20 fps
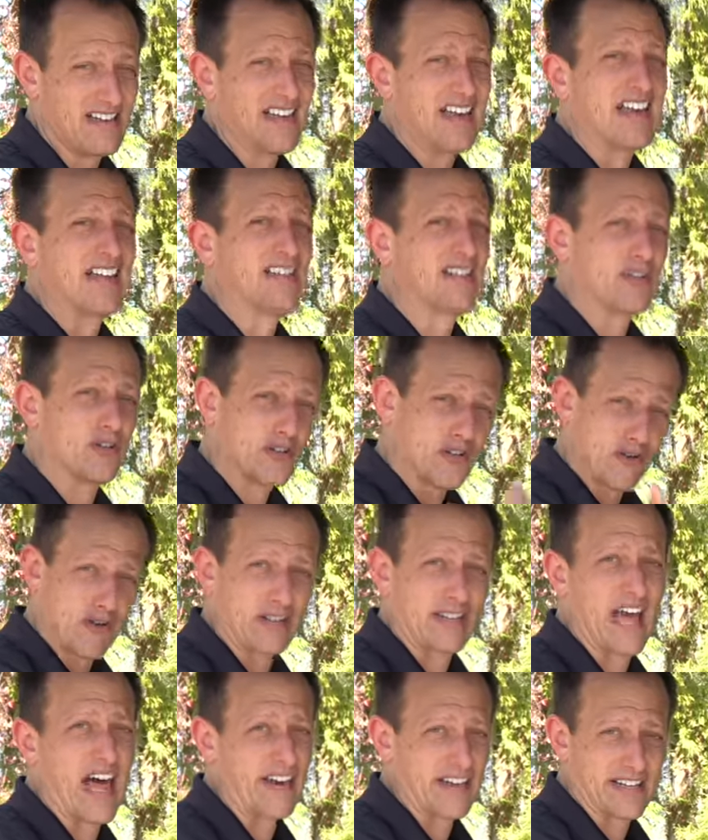until you're
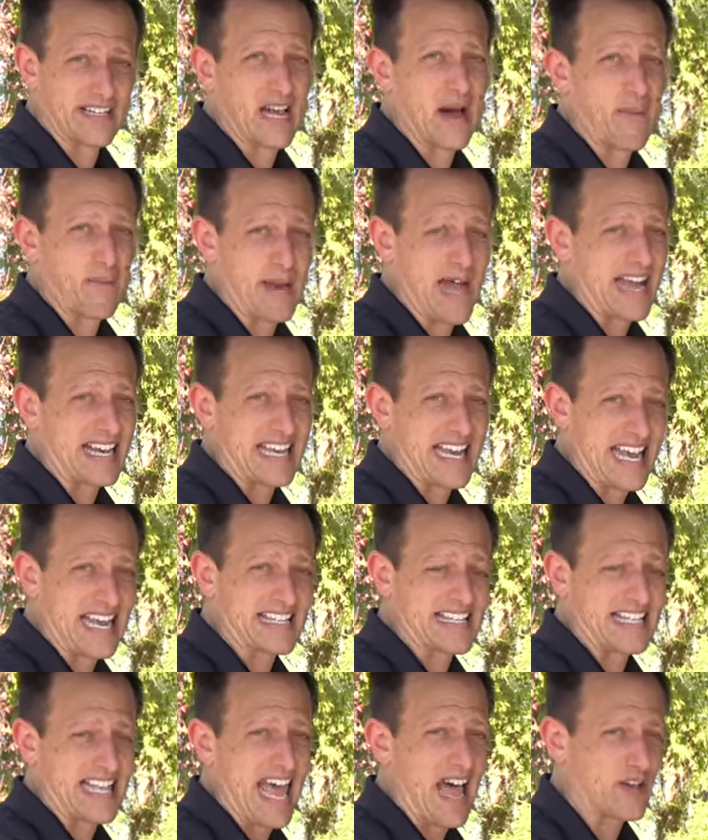allowed to come back
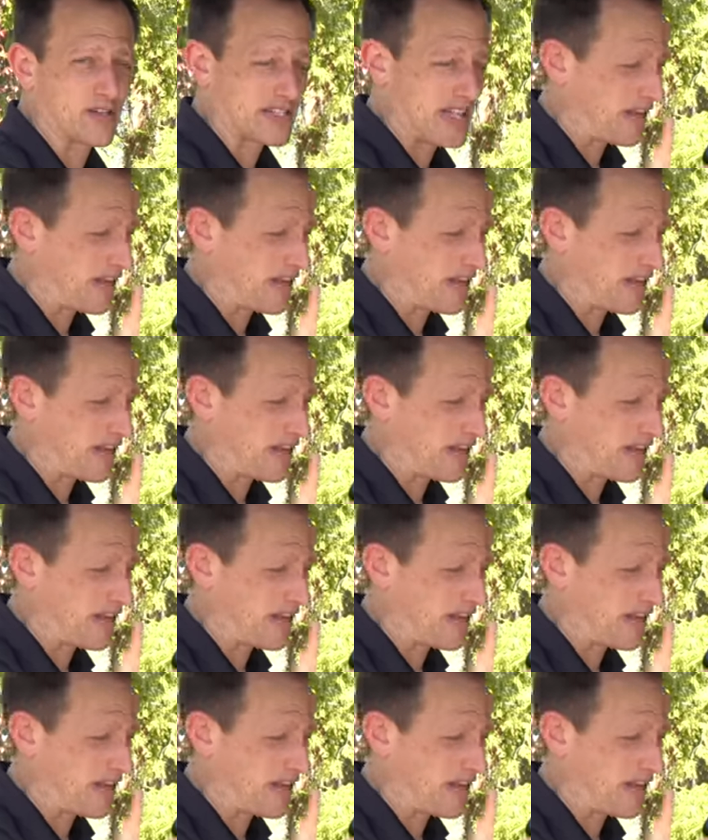into the house.